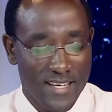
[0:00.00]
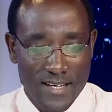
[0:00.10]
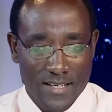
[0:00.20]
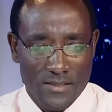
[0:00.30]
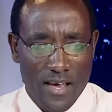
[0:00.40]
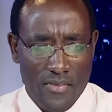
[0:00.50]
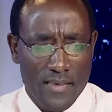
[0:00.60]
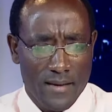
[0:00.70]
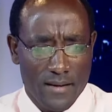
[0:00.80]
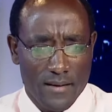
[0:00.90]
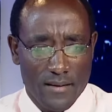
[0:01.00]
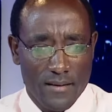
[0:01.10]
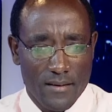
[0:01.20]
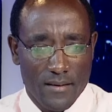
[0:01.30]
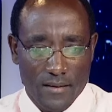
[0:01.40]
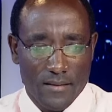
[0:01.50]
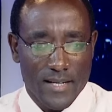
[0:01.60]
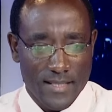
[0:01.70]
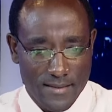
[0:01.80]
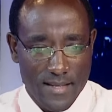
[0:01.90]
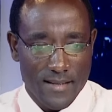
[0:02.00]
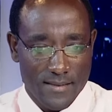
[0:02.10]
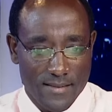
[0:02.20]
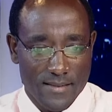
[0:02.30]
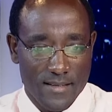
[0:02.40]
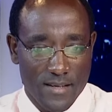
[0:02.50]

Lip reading: Mm. So I think residents